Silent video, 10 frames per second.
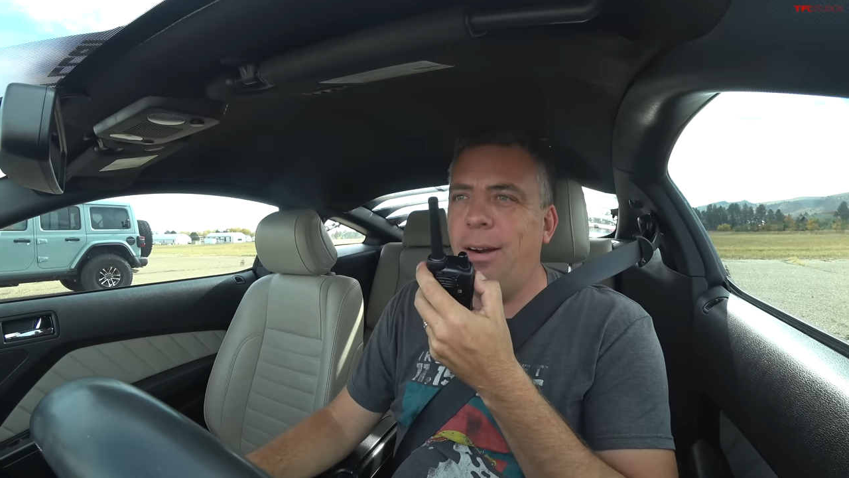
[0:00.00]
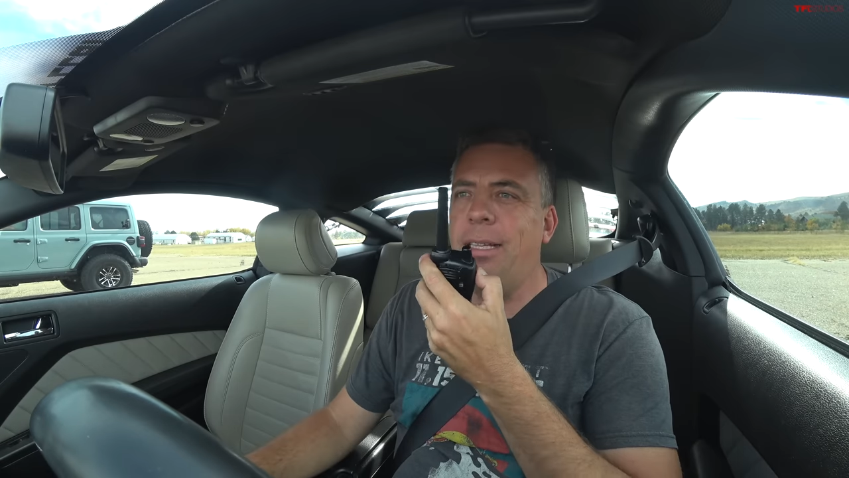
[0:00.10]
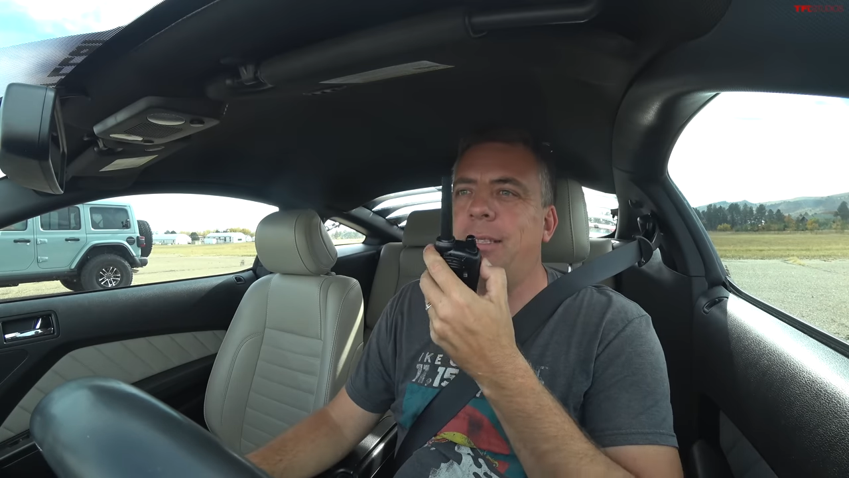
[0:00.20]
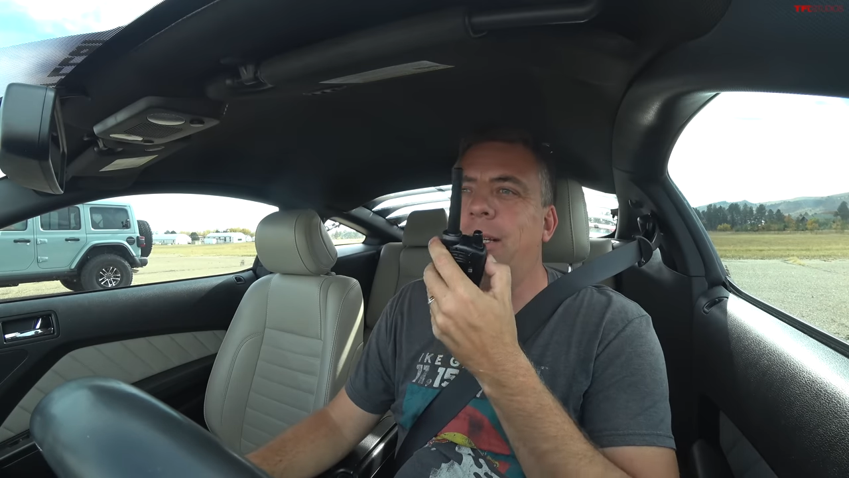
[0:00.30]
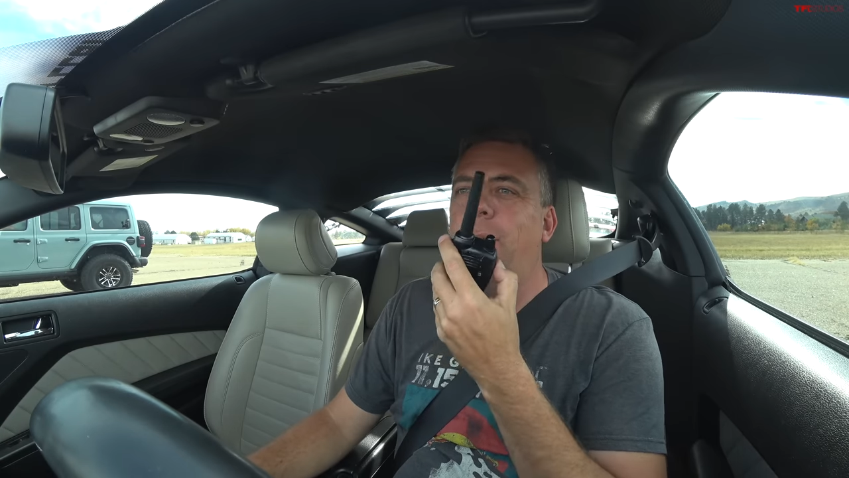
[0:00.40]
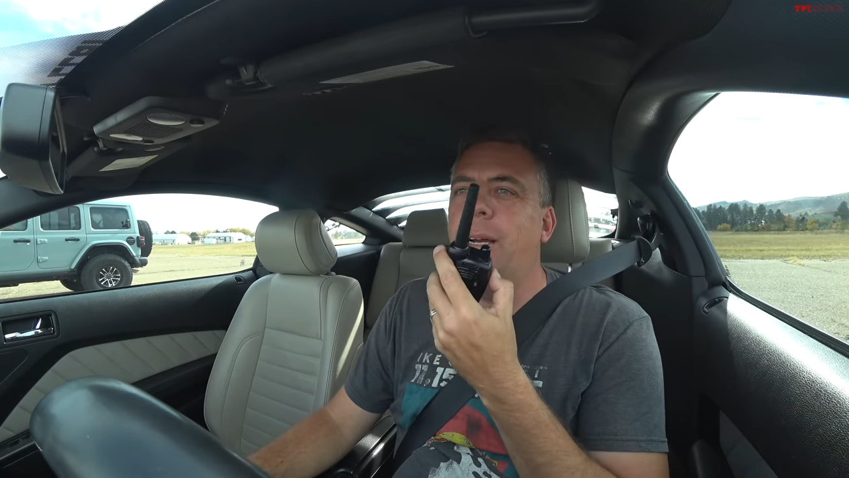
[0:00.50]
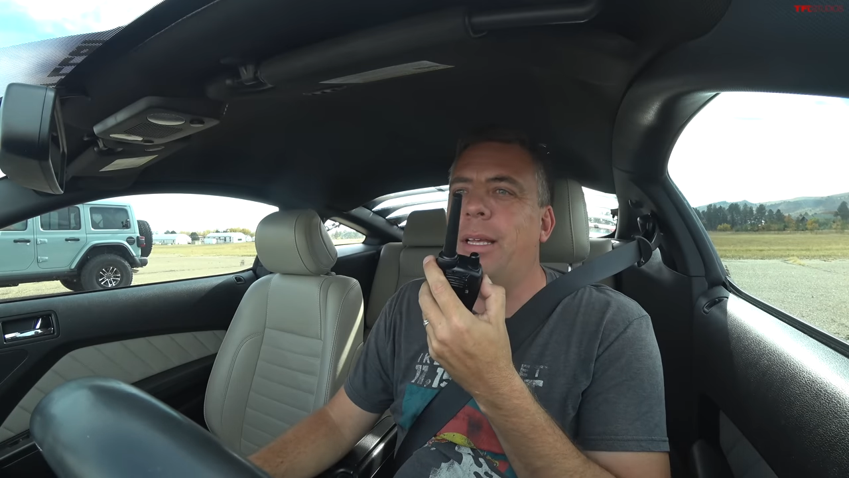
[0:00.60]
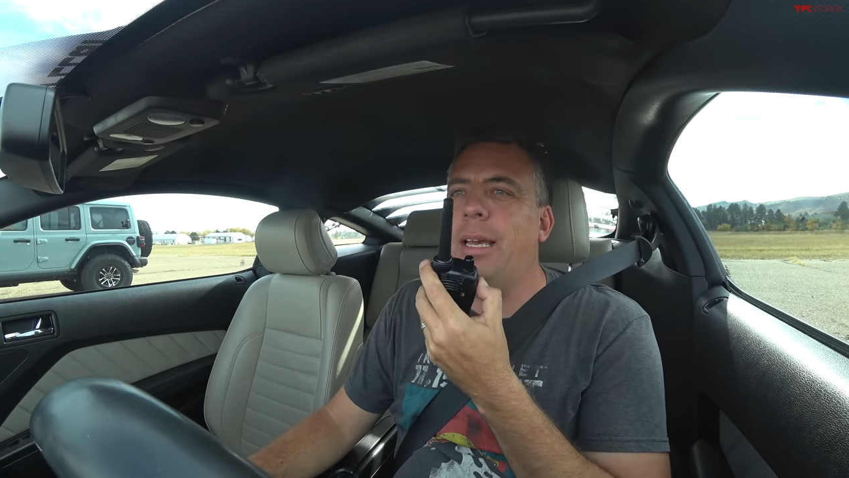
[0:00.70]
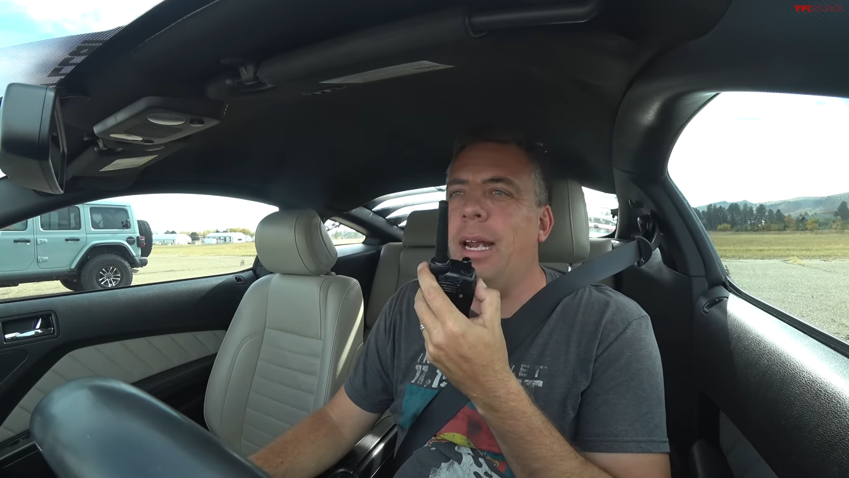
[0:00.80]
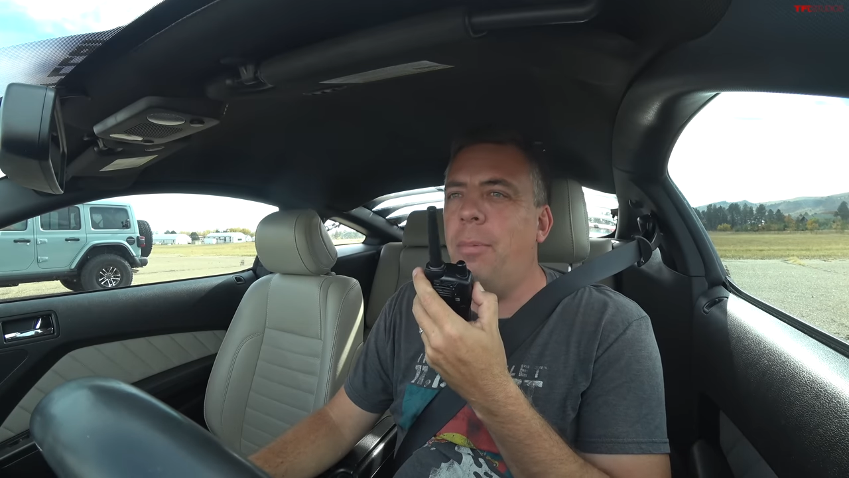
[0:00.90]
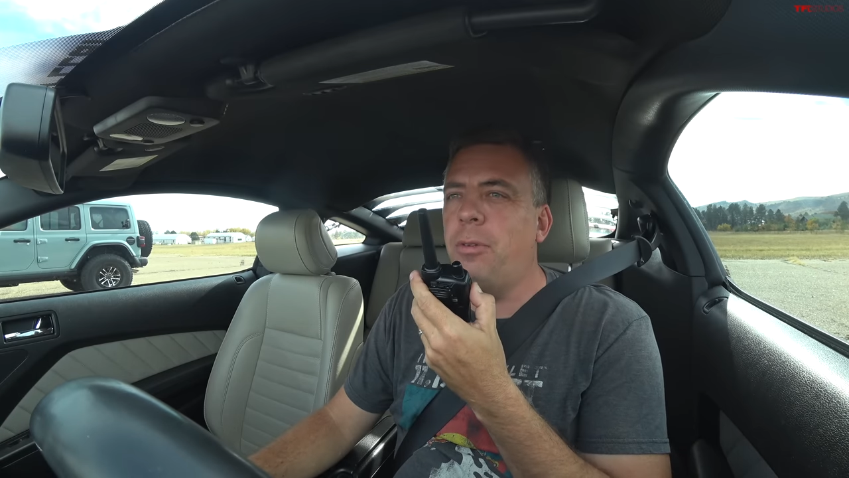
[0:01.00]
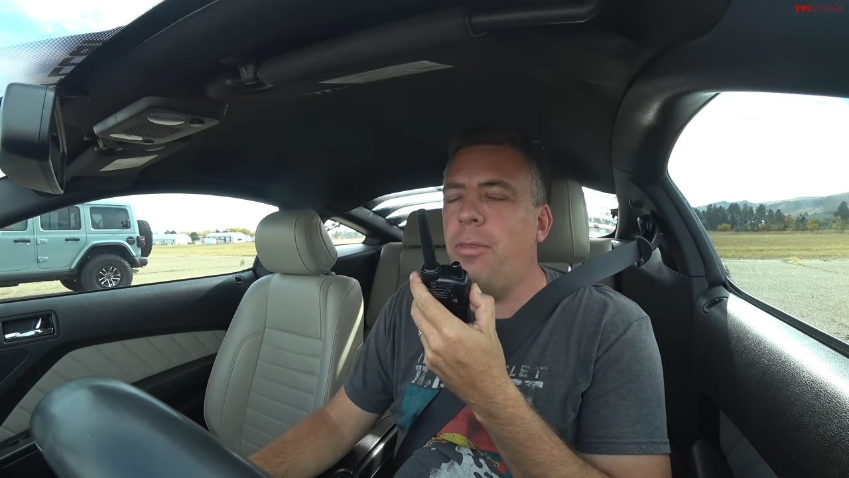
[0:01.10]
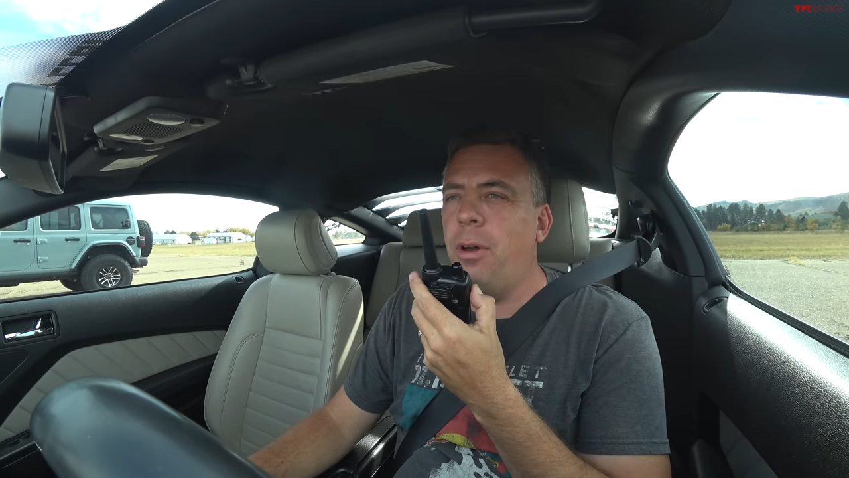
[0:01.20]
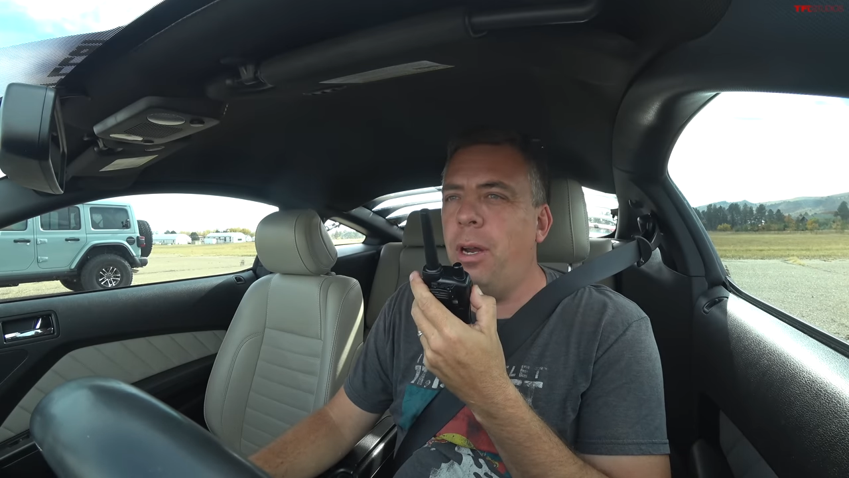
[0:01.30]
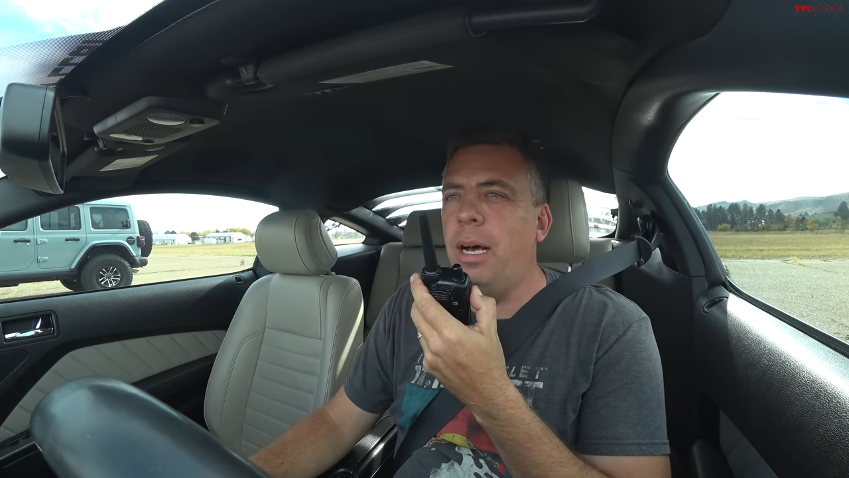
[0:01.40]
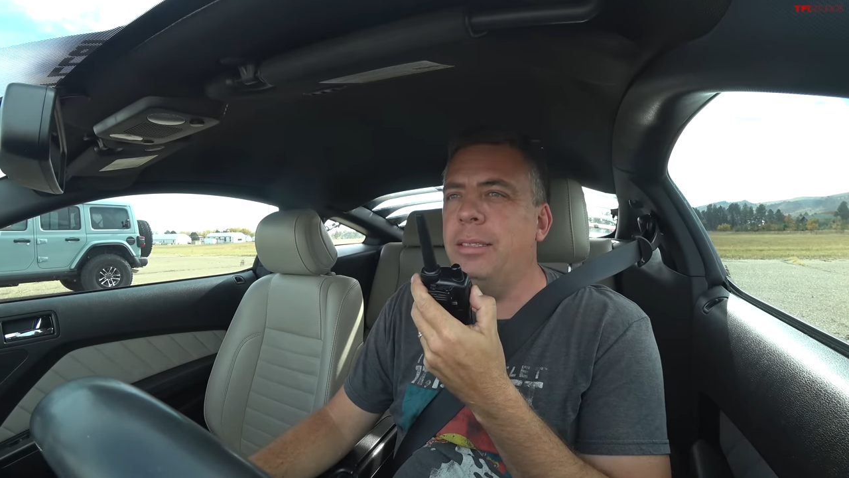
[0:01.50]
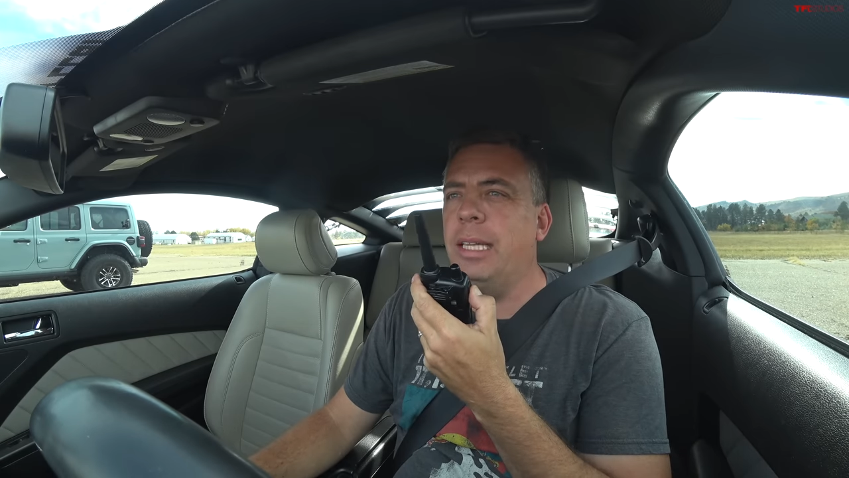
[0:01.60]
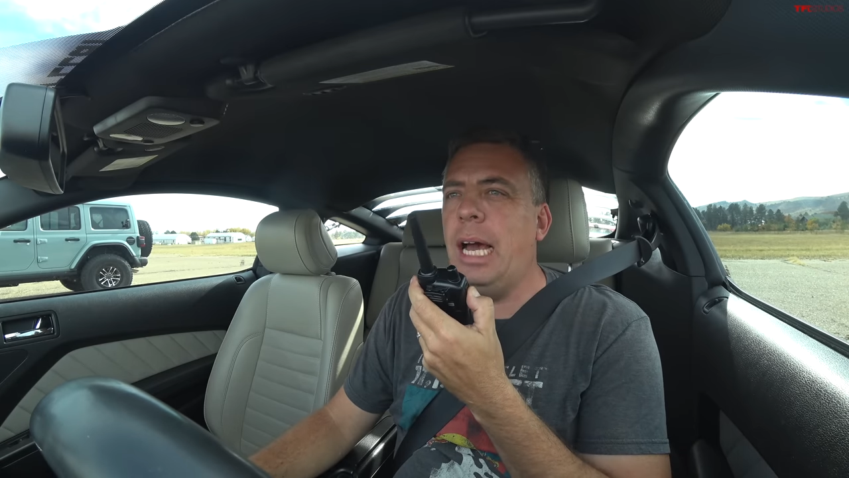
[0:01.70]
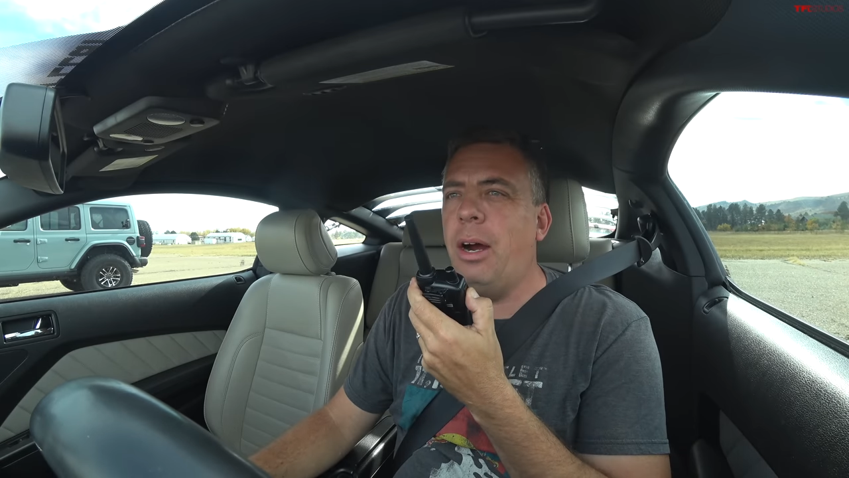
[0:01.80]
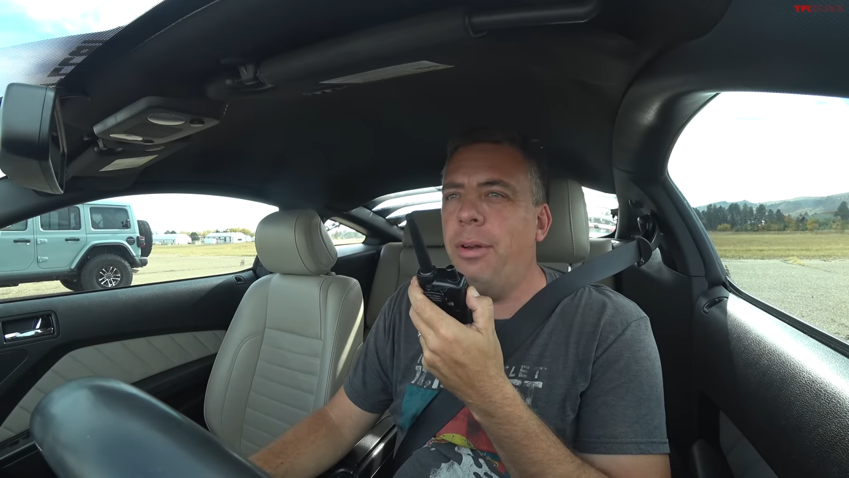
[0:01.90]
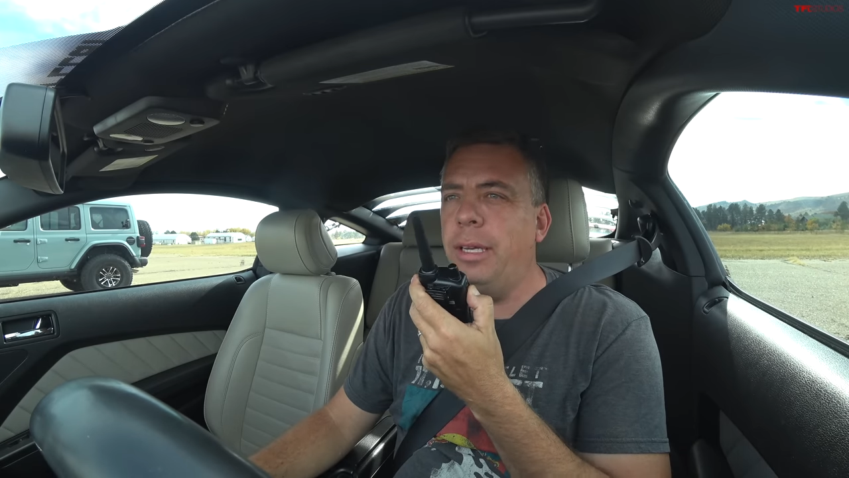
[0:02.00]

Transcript: All right, so we're going to get up to thirty miles an hour,